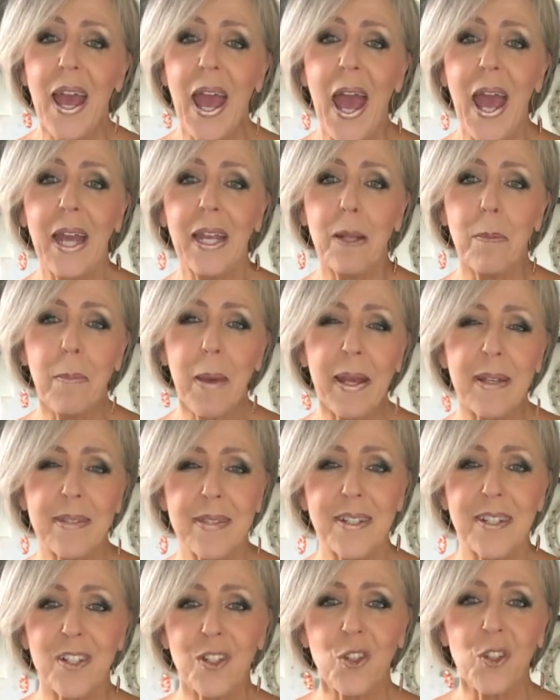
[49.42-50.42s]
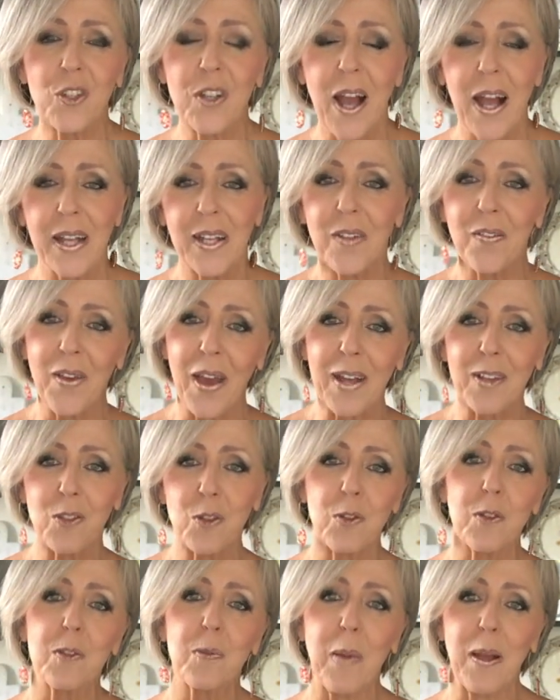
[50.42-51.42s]
and it makes the dish kind of
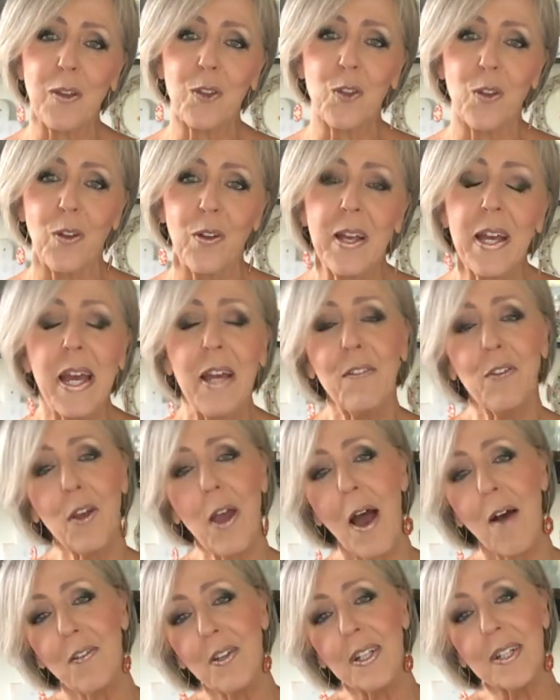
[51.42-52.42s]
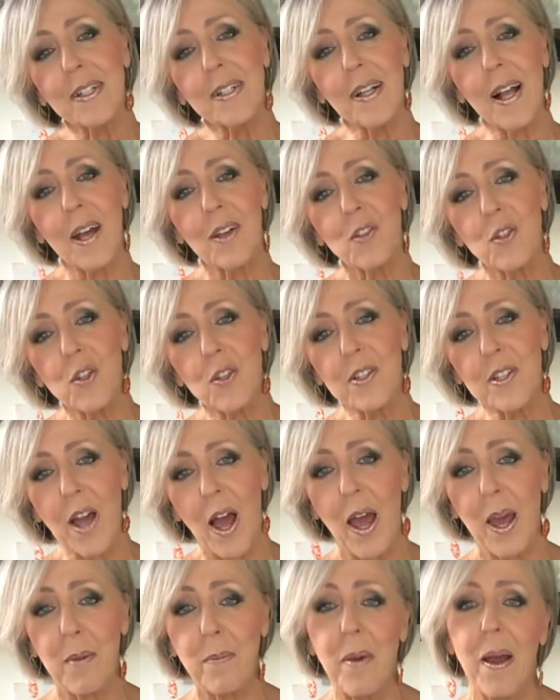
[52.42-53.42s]
extra special. If you have a little extra
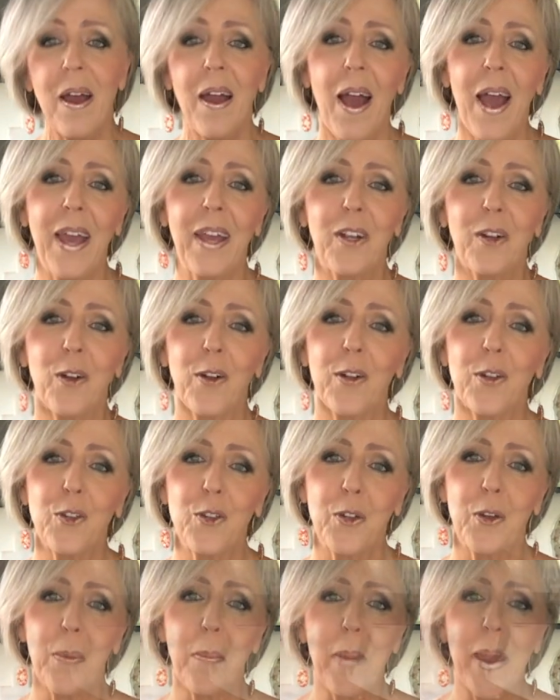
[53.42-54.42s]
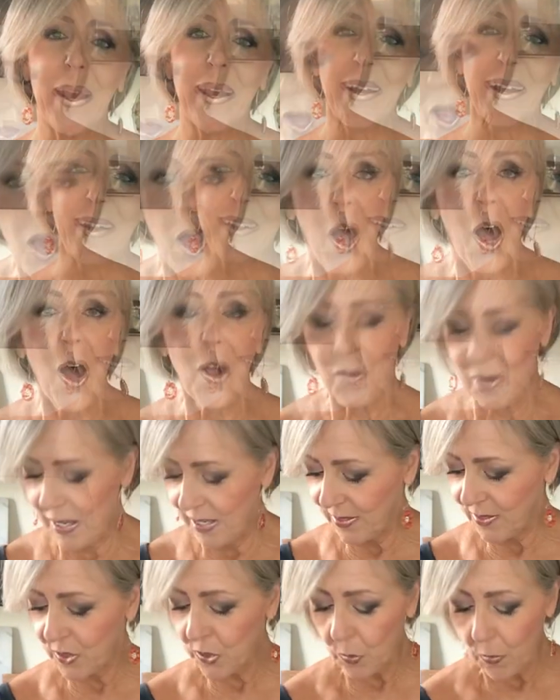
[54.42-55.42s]
time, I encourage you to make it. All
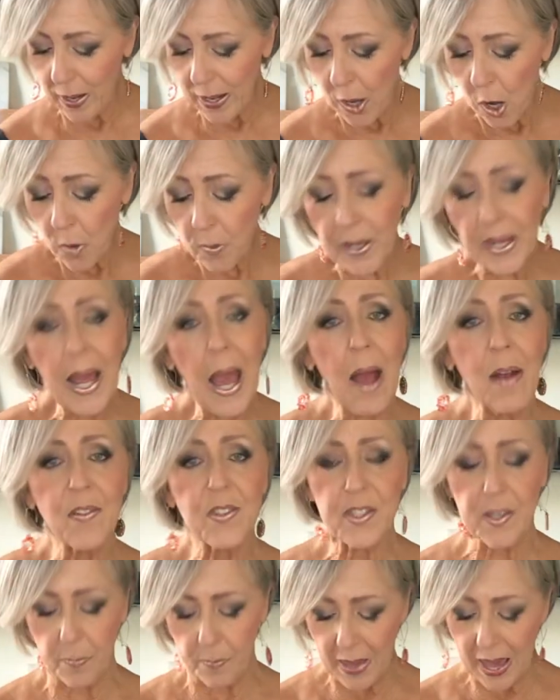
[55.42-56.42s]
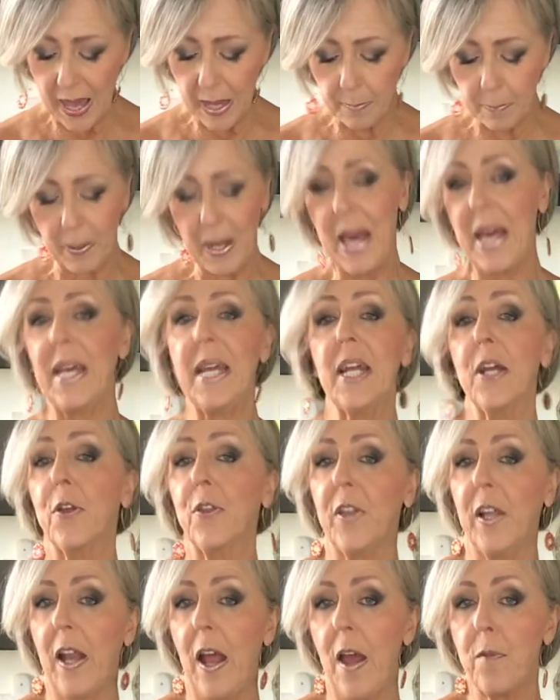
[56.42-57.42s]
right, so I already have some eggplant here
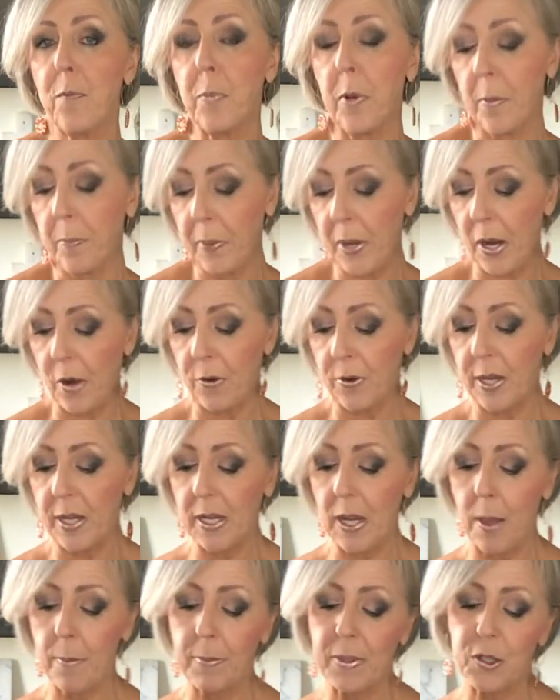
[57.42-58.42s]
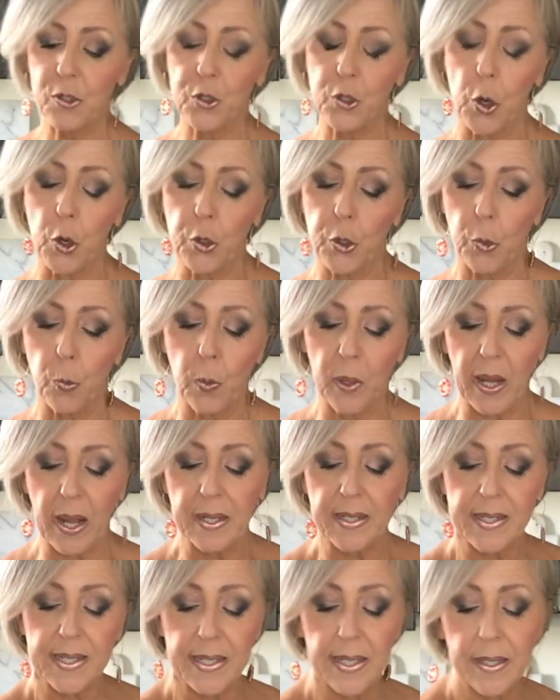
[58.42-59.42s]
that I prepared, and let me show you what I
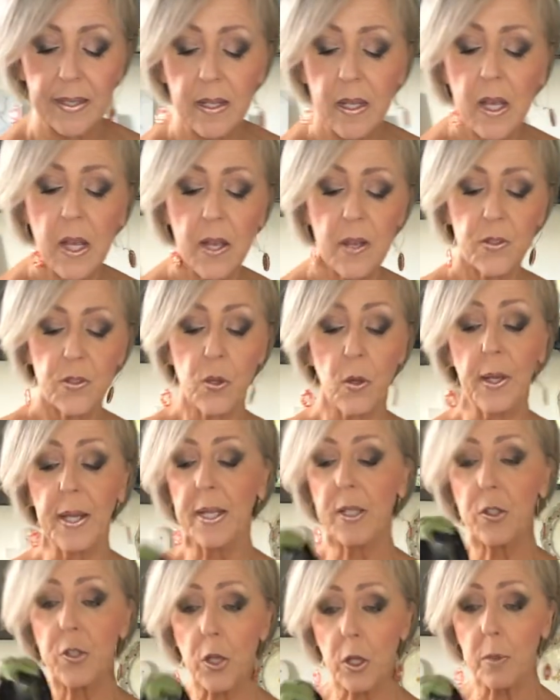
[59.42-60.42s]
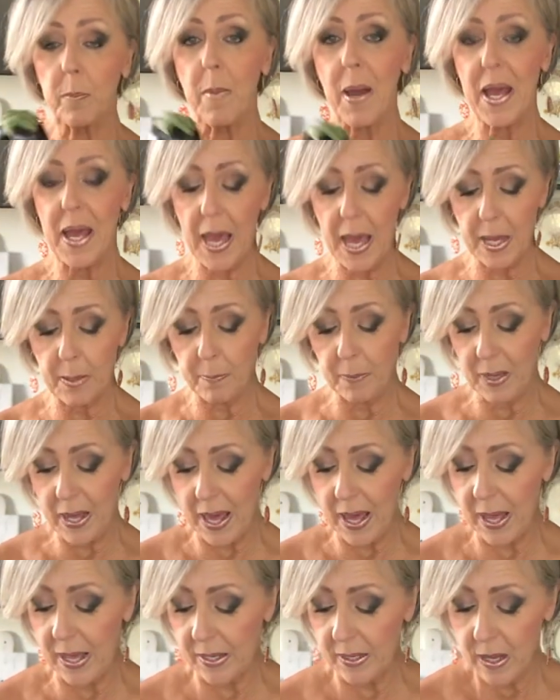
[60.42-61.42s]
did. So I took my
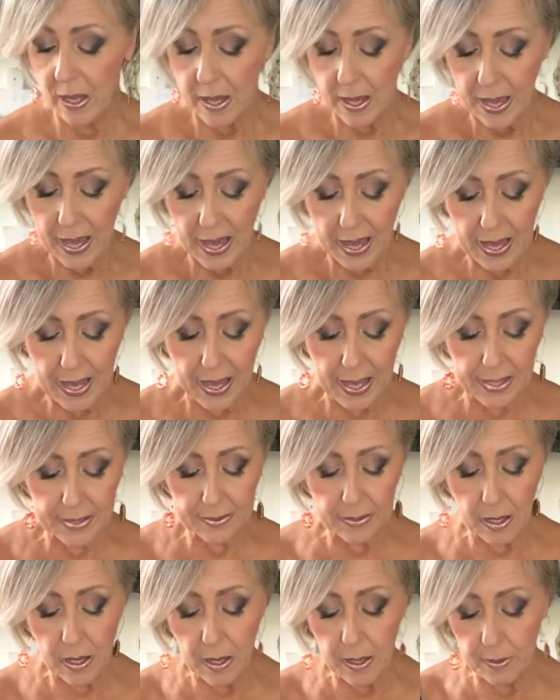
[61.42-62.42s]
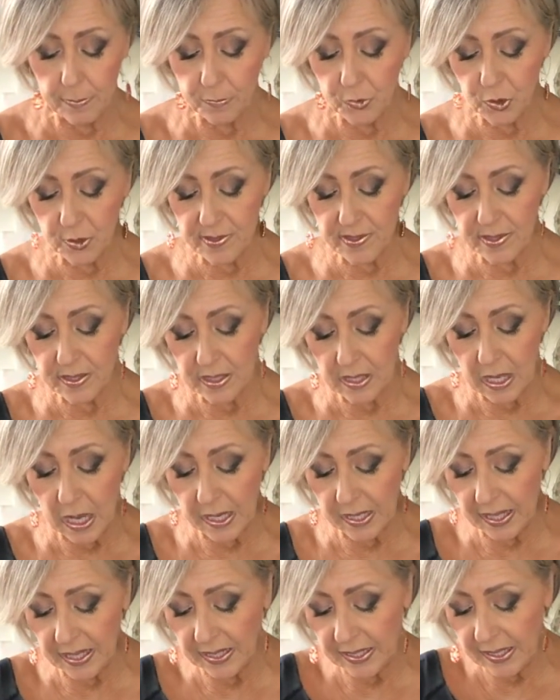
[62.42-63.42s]
eggplant and I'm just
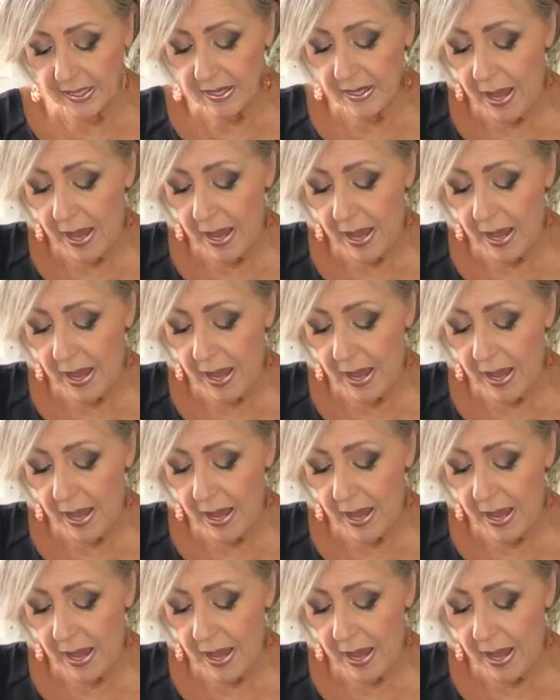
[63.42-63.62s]
cutting it in